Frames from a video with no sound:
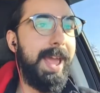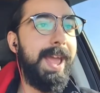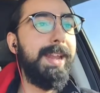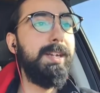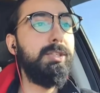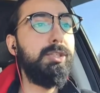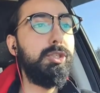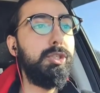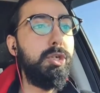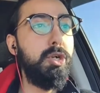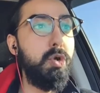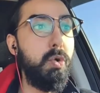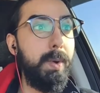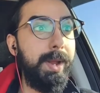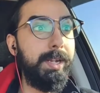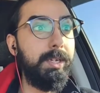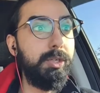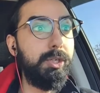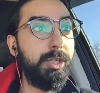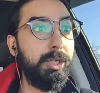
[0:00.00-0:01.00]
and
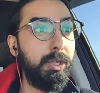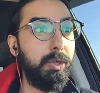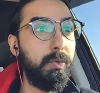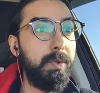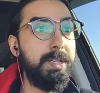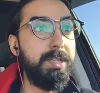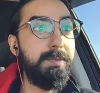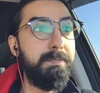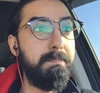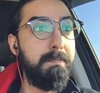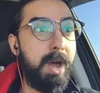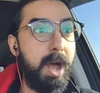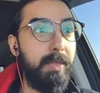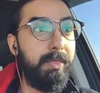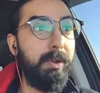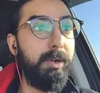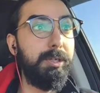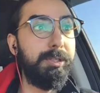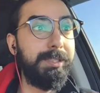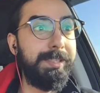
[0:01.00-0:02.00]
truant children's
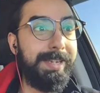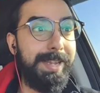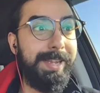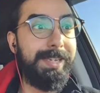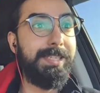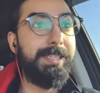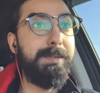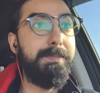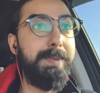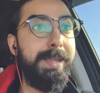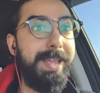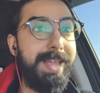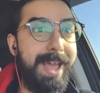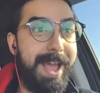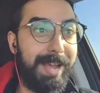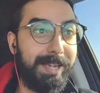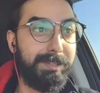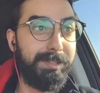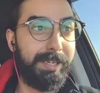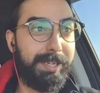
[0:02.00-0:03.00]
mothers need to be
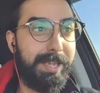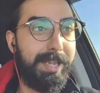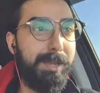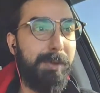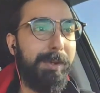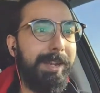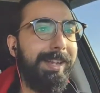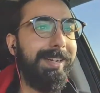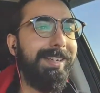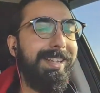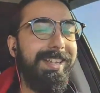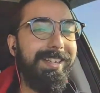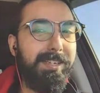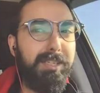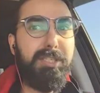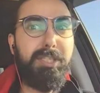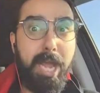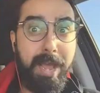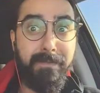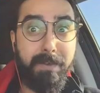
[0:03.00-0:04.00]
executed.
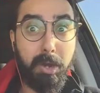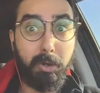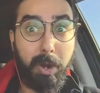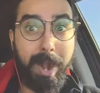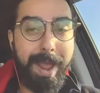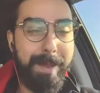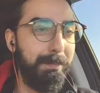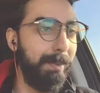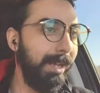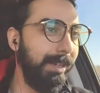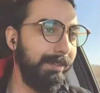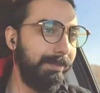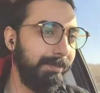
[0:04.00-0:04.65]
Tough on crime.